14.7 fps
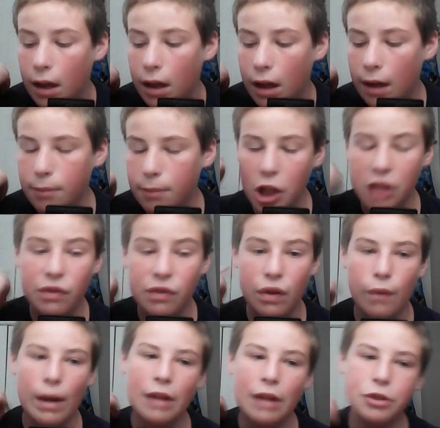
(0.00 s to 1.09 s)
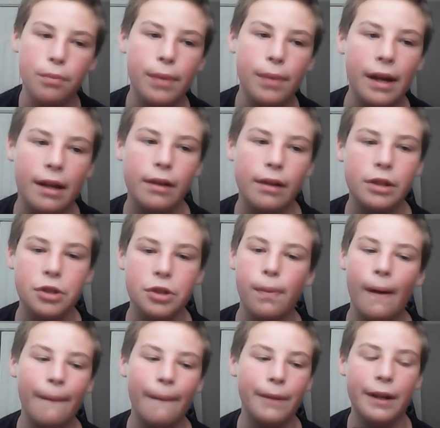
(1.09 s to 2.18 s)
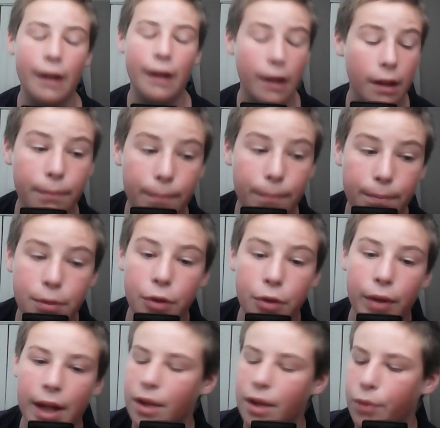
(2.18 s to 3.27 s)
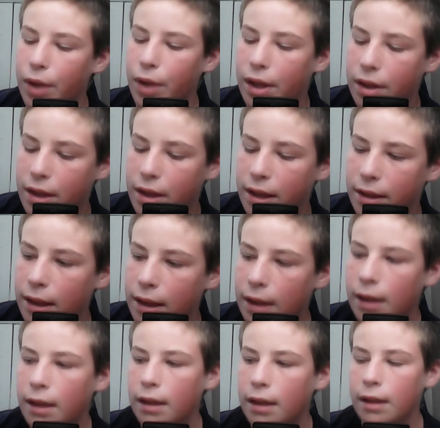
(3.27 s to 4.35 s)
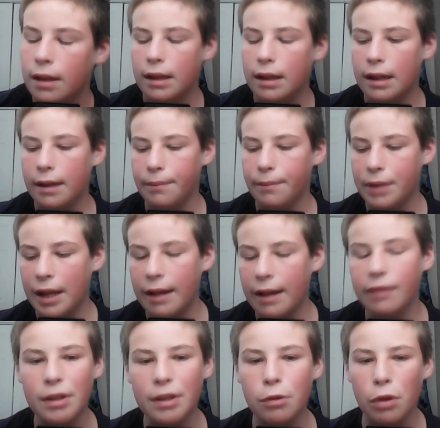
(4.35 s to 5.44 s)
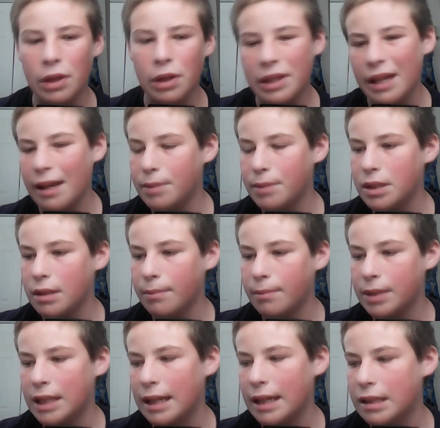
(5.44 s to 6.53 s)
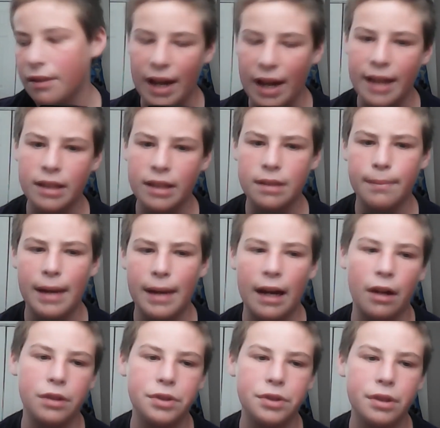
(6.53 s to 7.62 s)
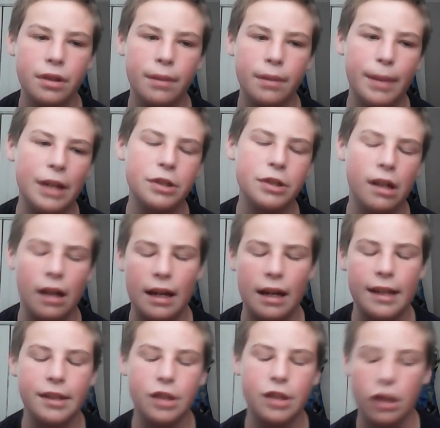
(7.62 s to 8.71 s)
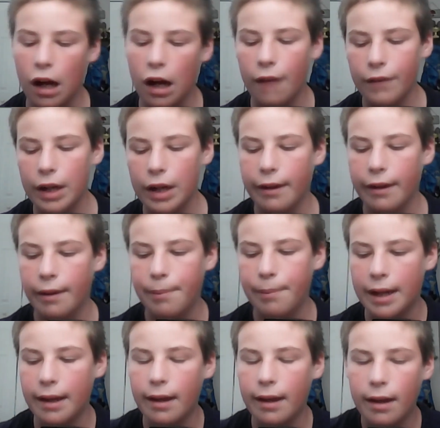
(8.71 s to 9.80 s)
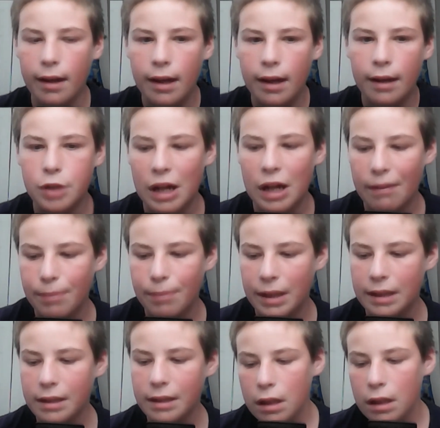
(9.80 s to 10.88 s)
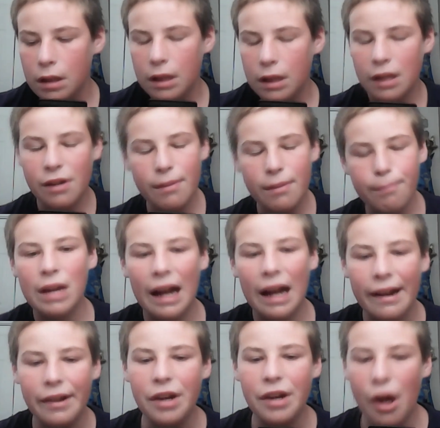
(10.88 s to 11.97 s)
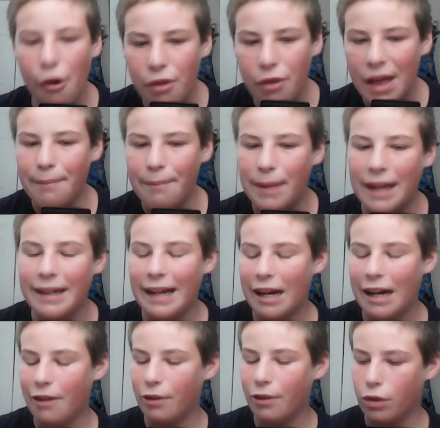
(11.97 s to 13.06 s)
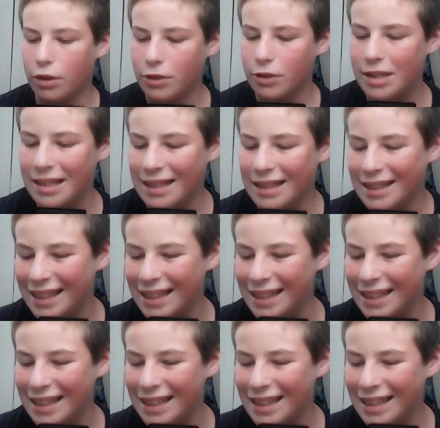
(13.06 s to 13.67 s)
just for a round 2 pick, which you're probably not going to do anything with, because the NFC North teams, besides the Vikings and Packers, the Bears and the Lions are not very good at picking draft picks. And you got to know that by now in order to,